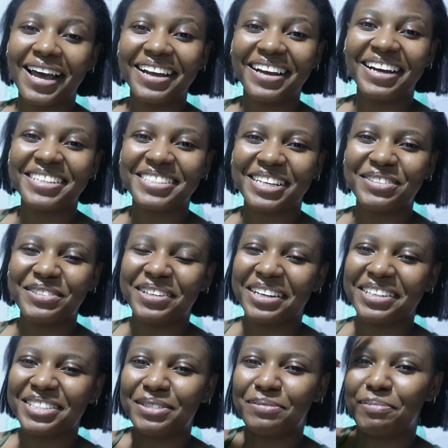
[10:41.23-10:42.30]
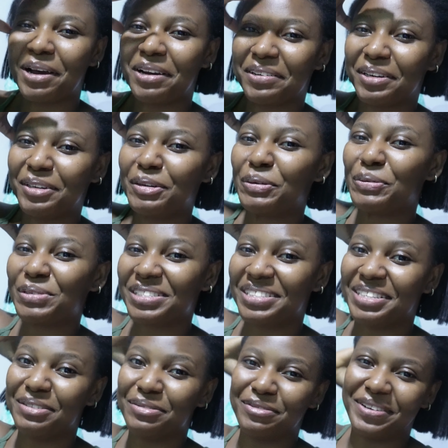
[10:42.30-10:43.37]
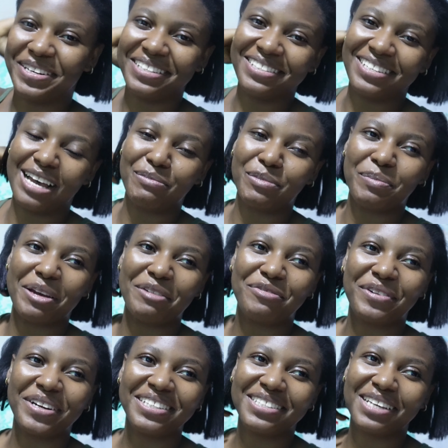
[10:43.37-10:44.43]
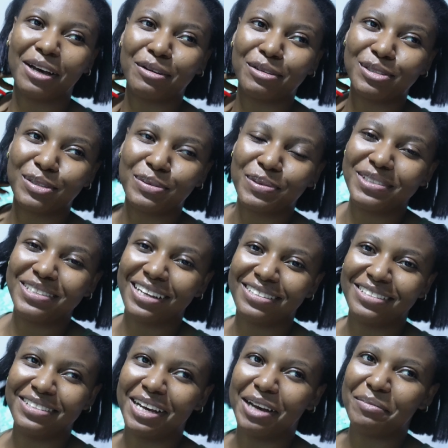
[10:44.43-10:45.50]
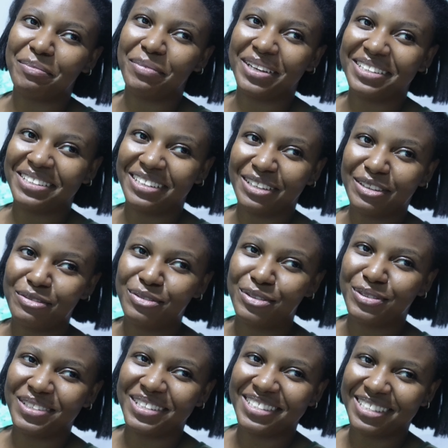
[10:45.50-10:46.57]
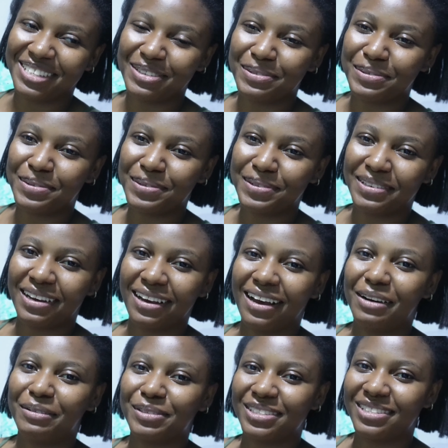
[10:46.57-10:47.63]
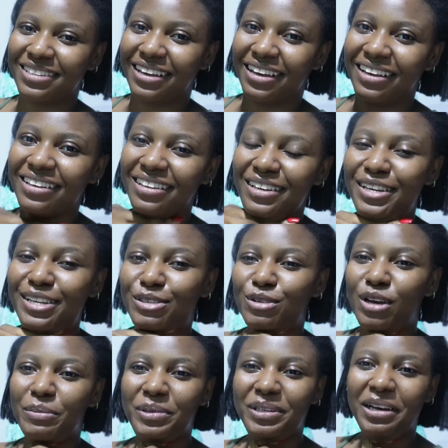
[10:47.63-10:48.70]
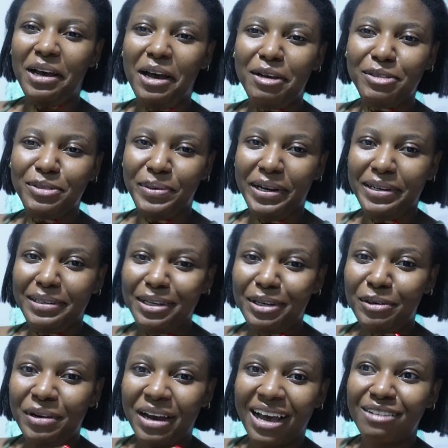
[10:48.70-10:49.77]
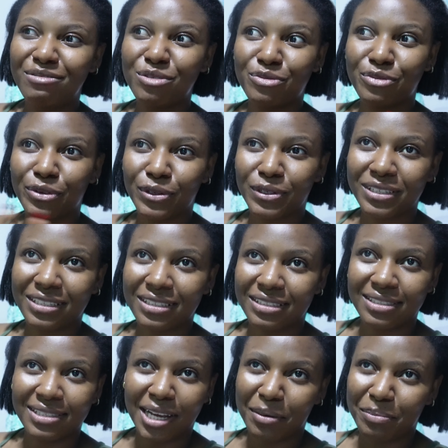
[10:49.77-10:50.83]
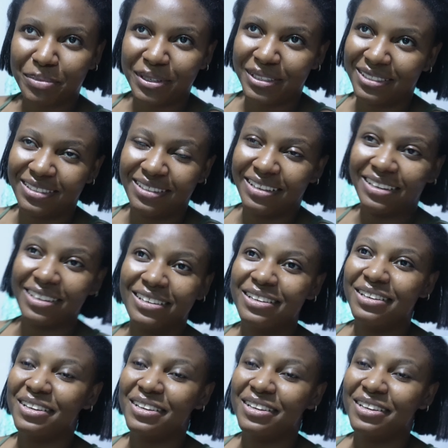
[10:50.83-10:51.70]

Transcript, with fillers: Hi guys, I know that this background looks different. I'm in my friend's house, the one that did her birthday a few days ago that I was there. So I'm in her house right now. I haven't vlogged since that birthday.